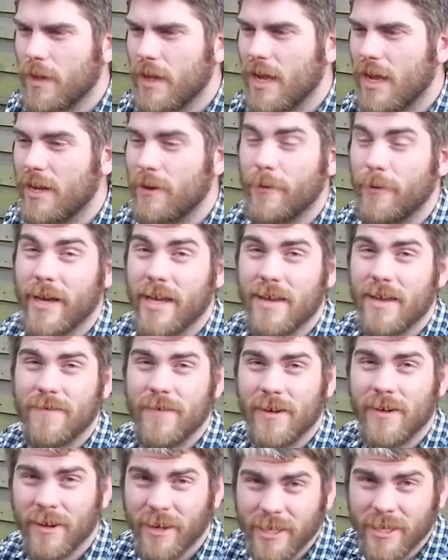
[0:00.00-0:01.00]
Anyway, if
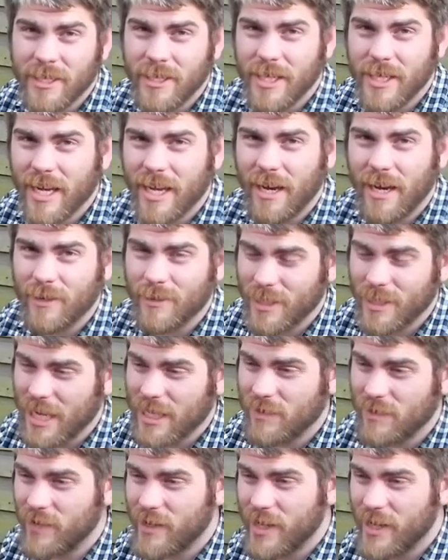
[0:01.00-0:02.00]
you'd like to check out
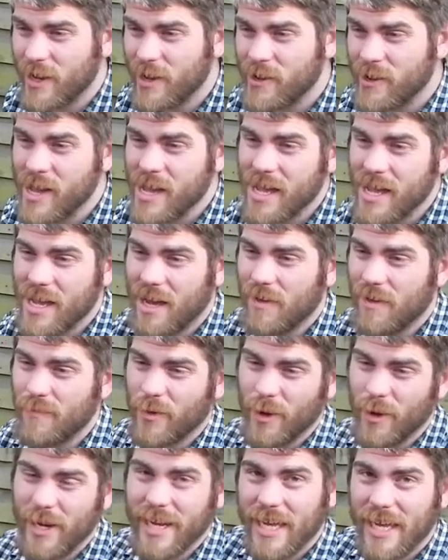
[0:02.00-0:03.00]
Zach's video, I'll
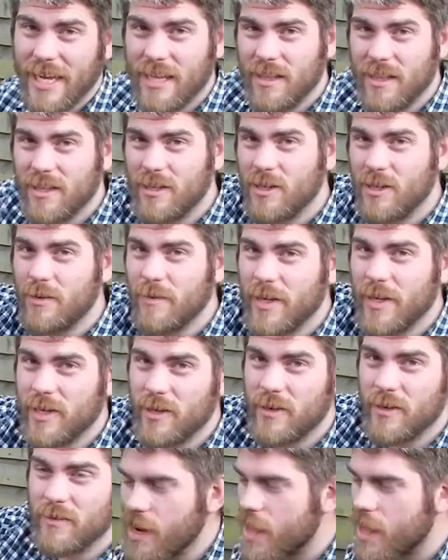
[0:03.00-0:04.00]
put a link in the
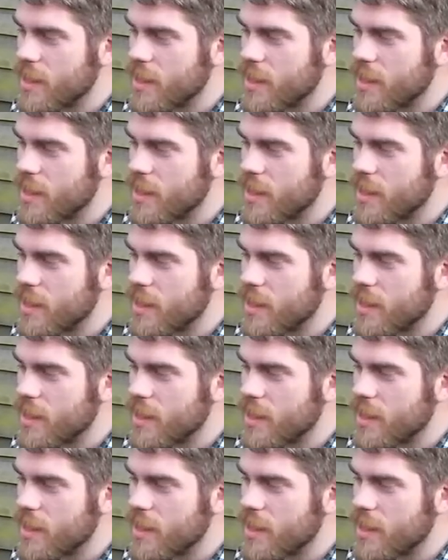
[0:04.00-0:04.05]
doobly-doo.